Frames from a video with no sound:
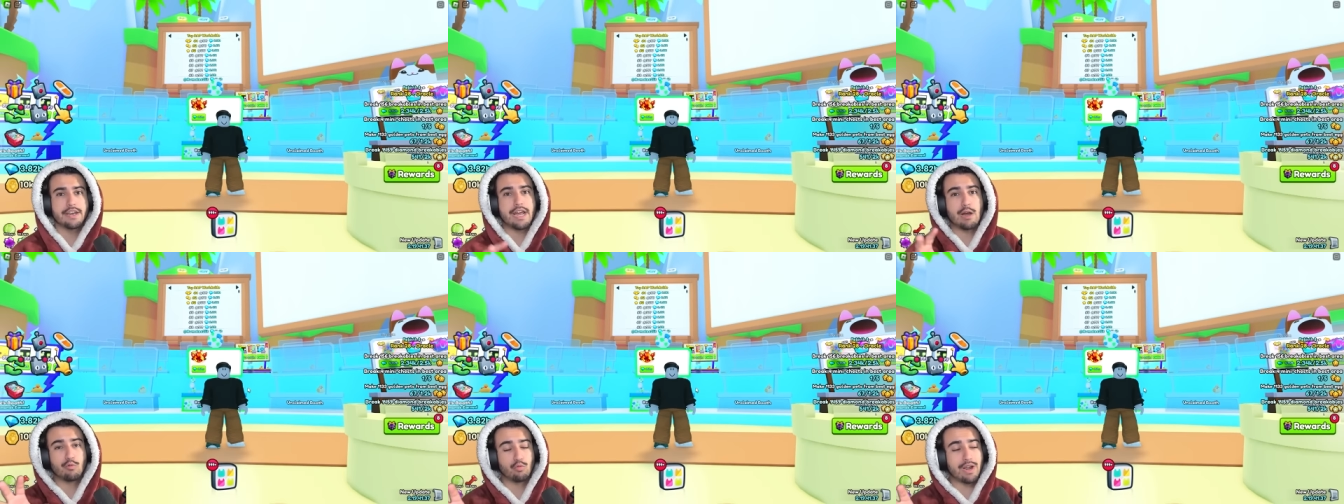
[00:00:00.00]

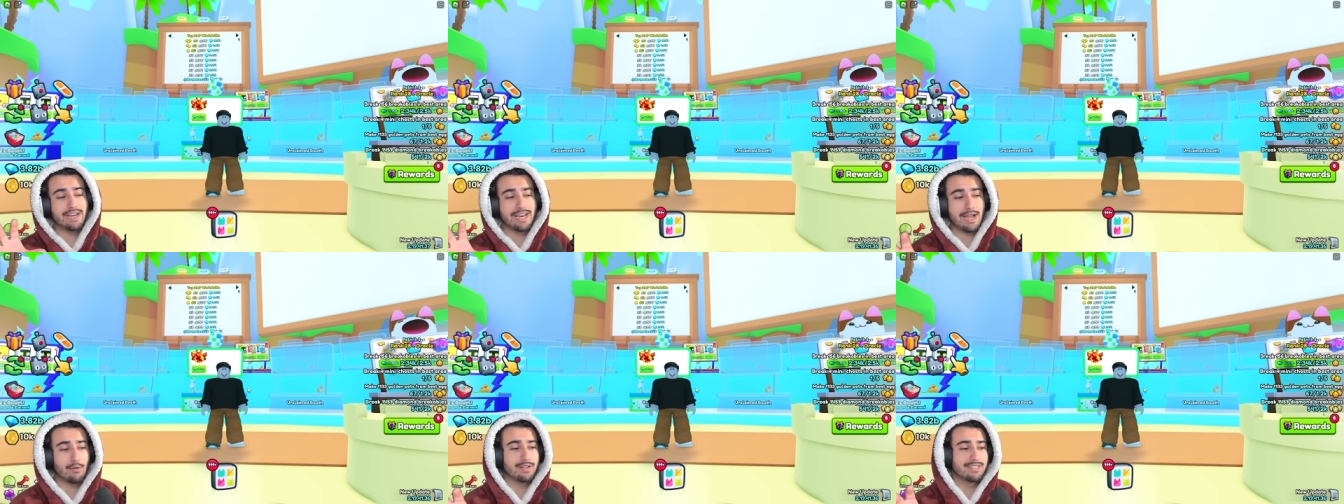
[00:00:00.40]
Now,
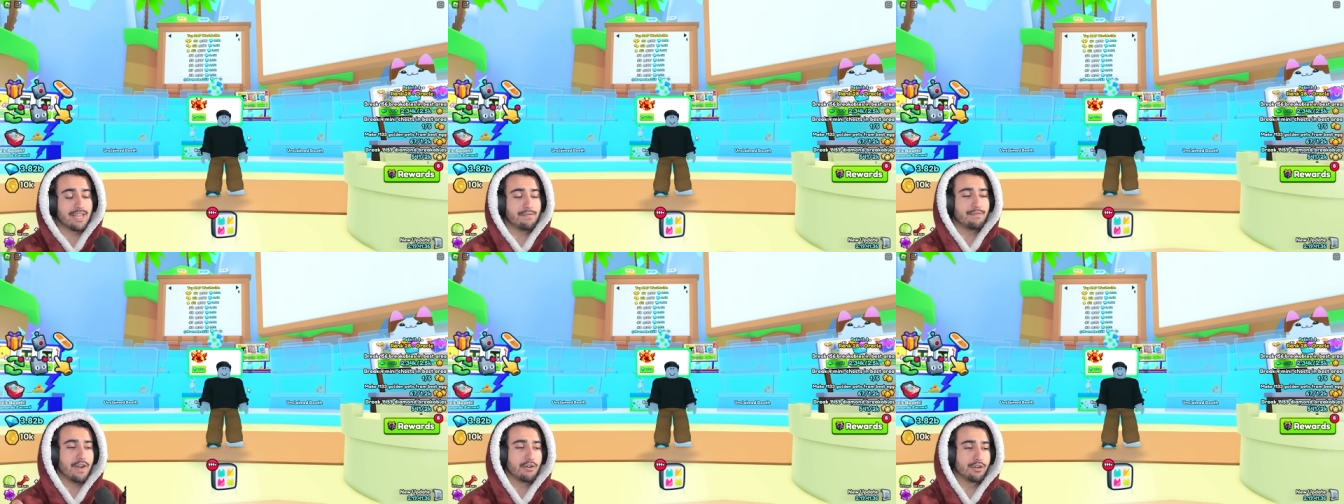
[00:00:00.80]
right now is
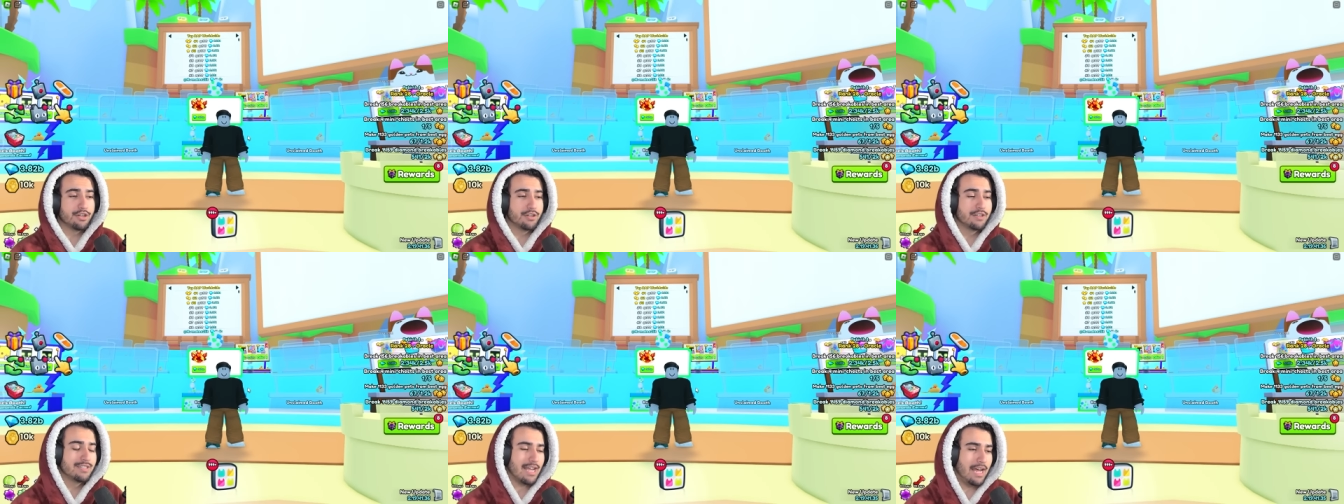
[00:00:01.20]
a
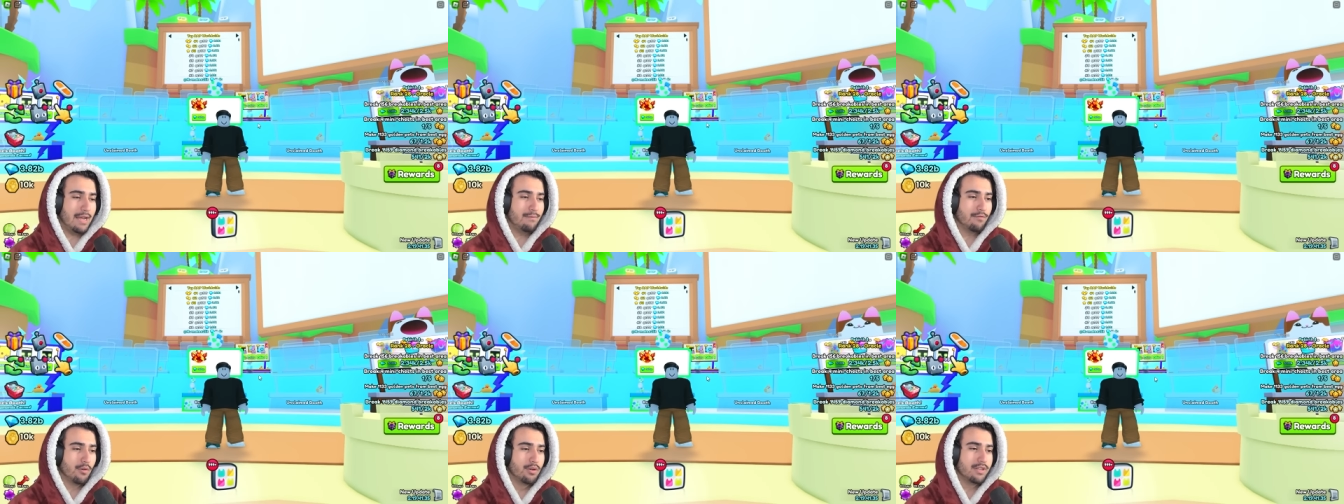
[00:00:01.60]
very good
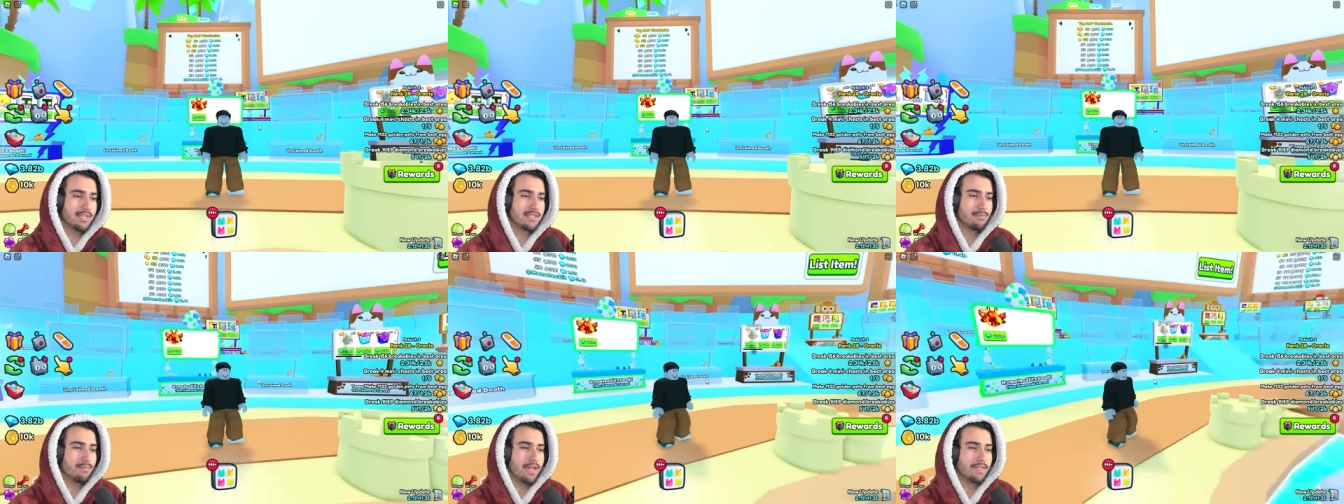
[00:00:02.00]
time for
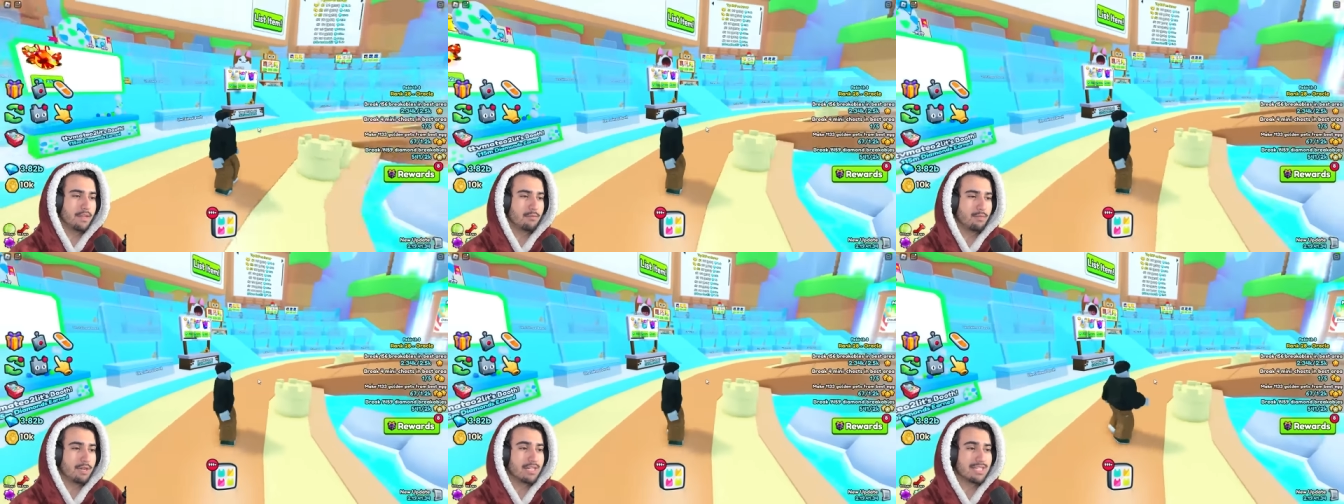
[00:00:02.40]
this
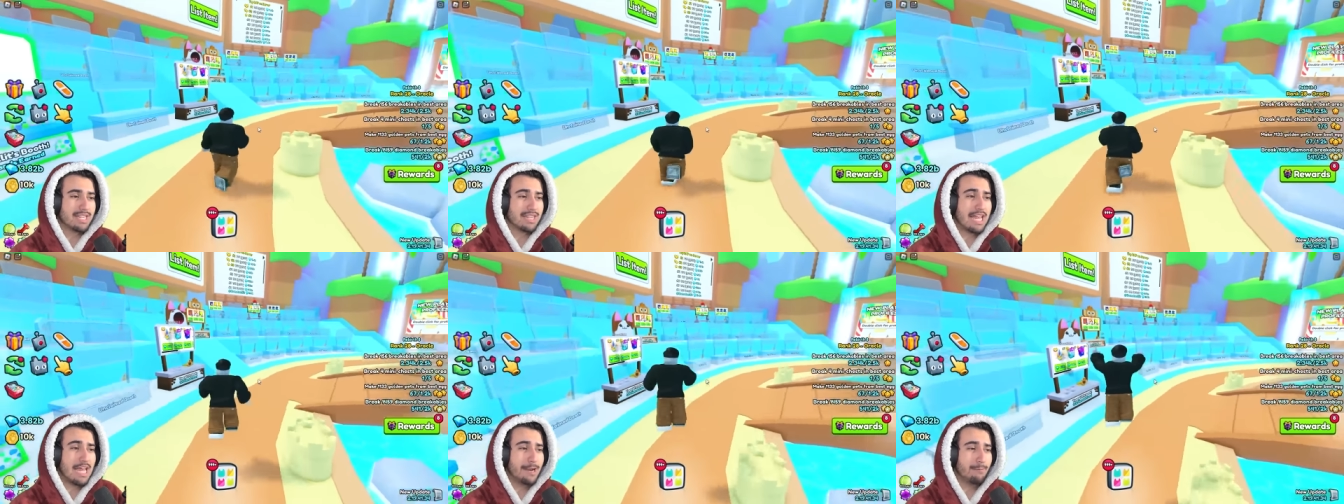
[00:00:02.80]
method because
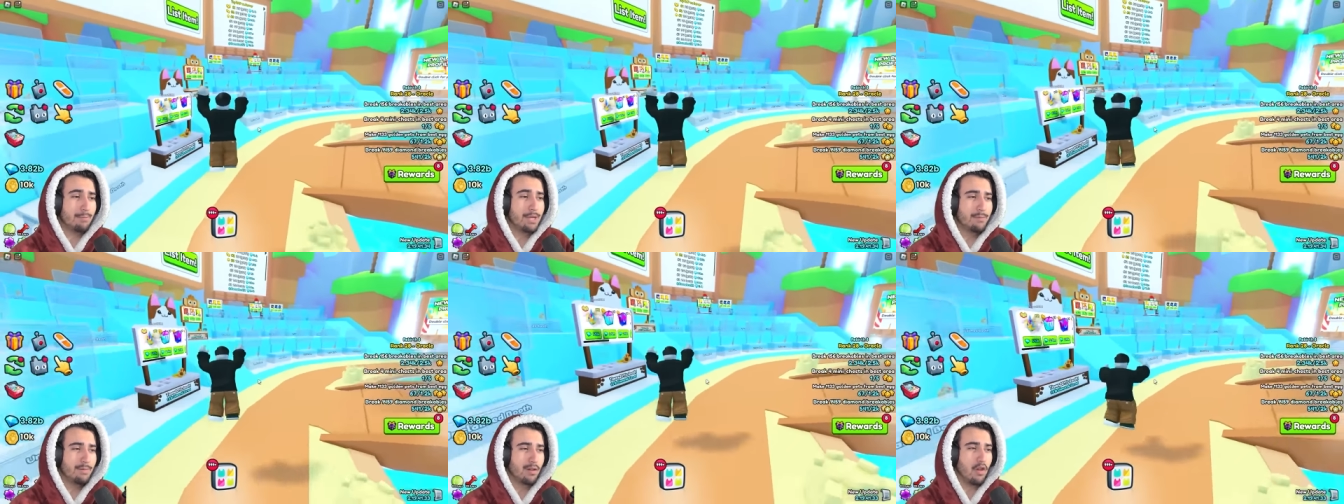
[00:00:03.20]
a lot of
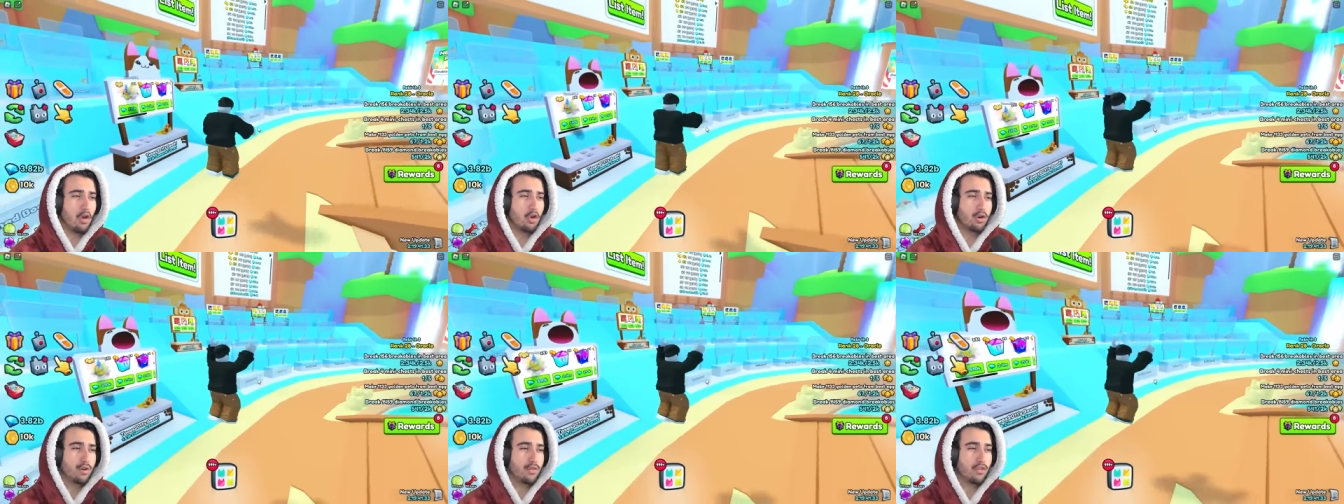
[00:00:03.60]
people
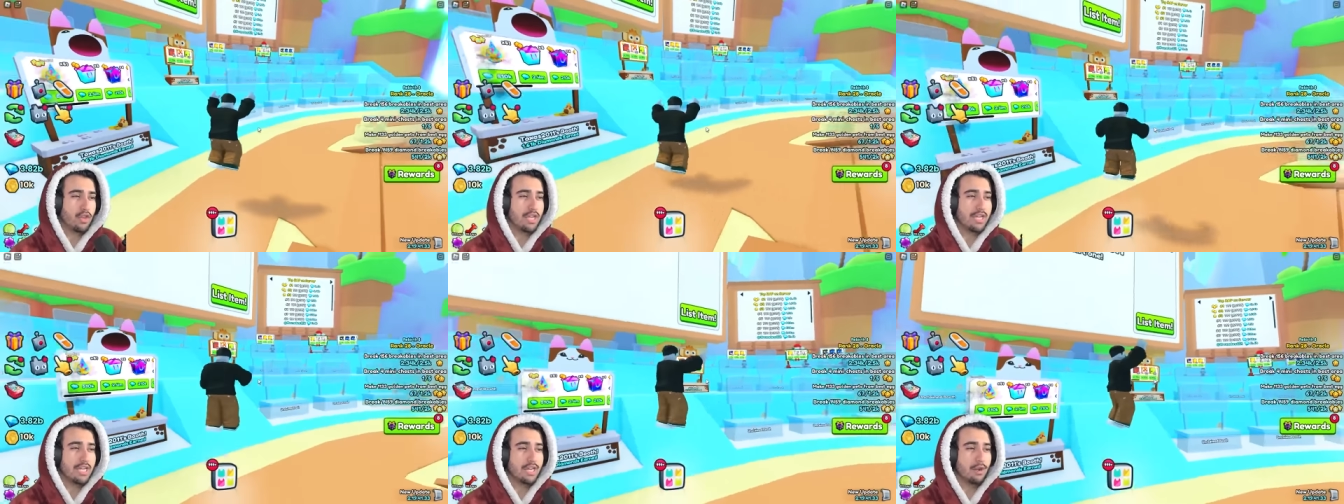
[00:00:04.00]
aren't
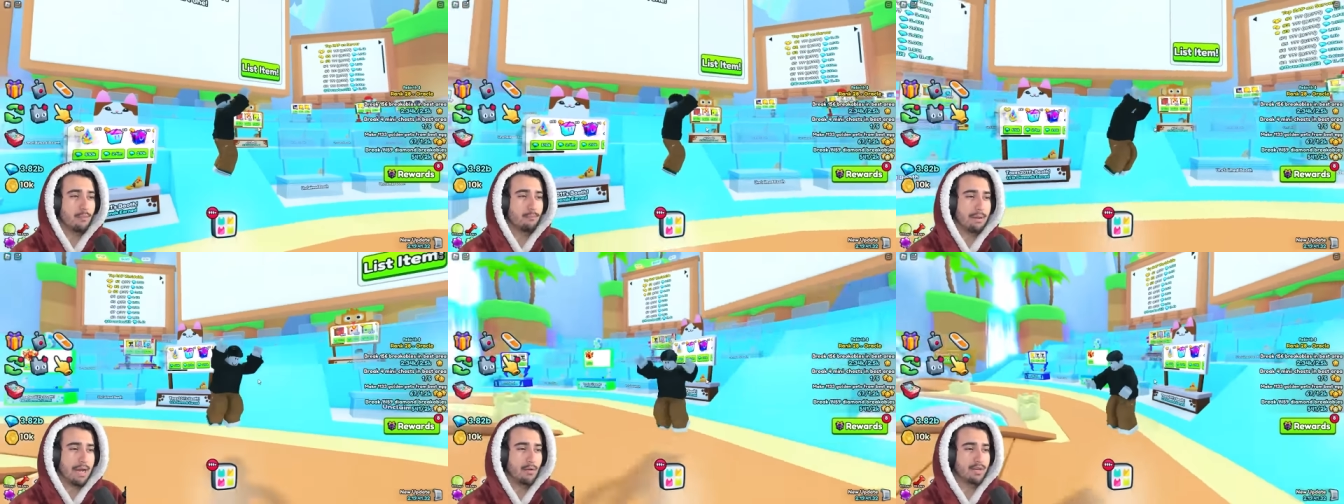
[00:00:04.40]
thinking
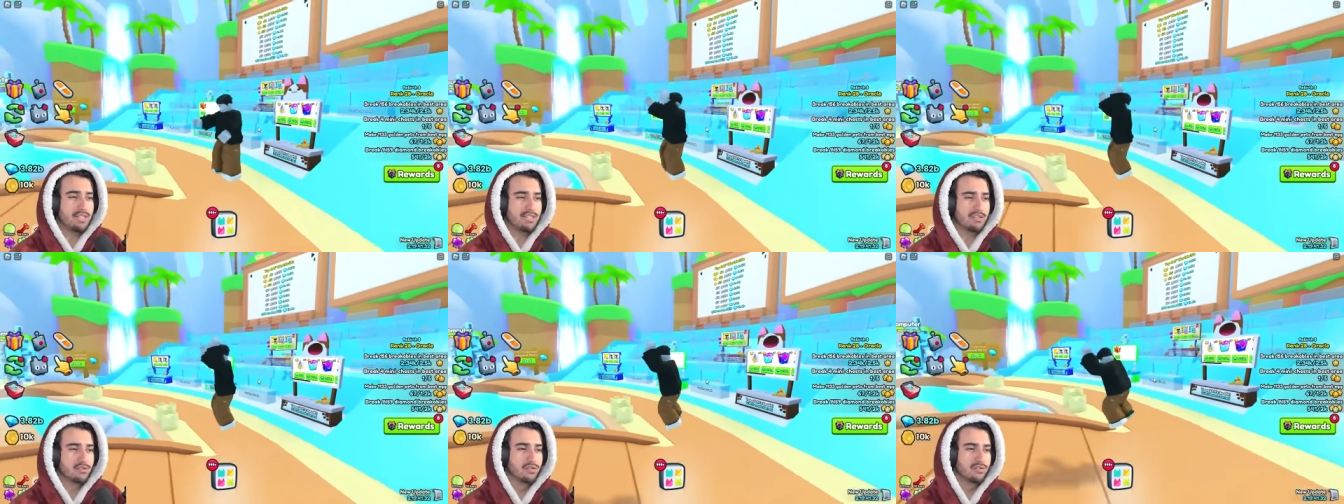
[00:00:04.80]
about
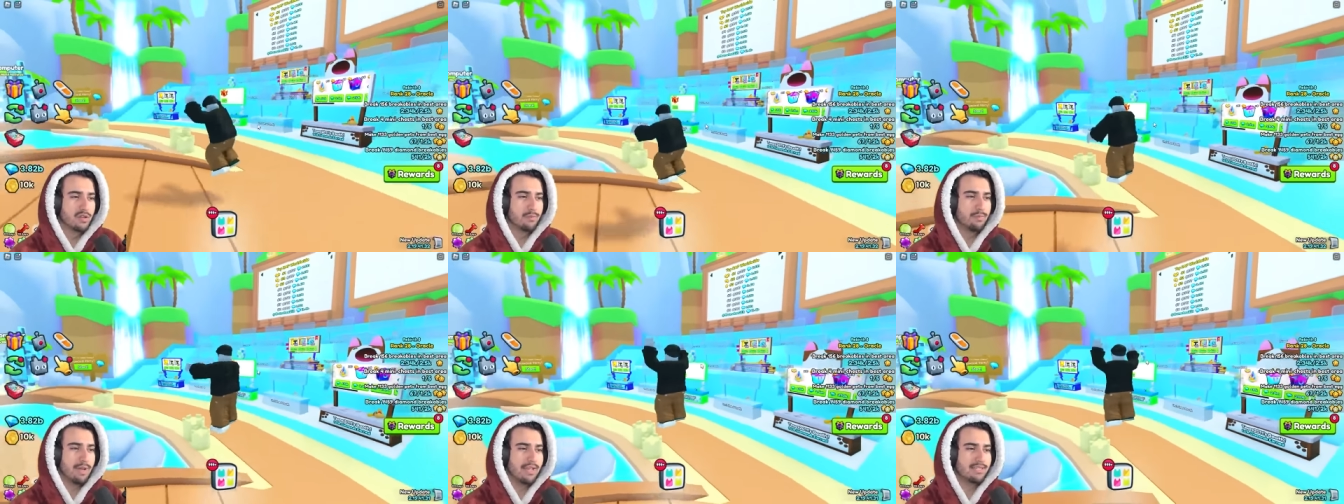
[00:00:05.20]

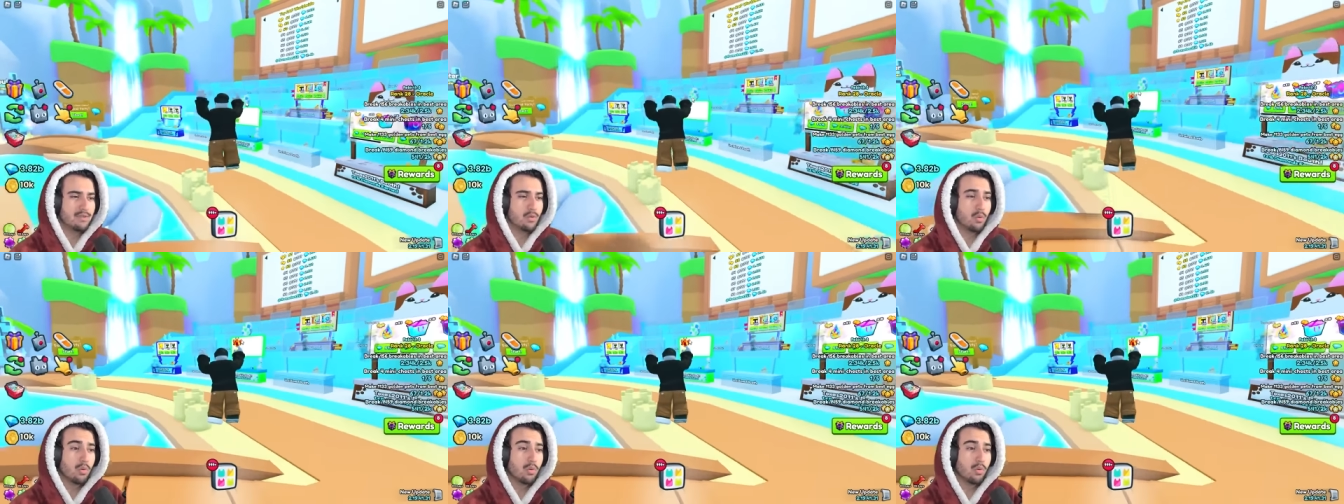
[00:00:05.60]
exclusive pets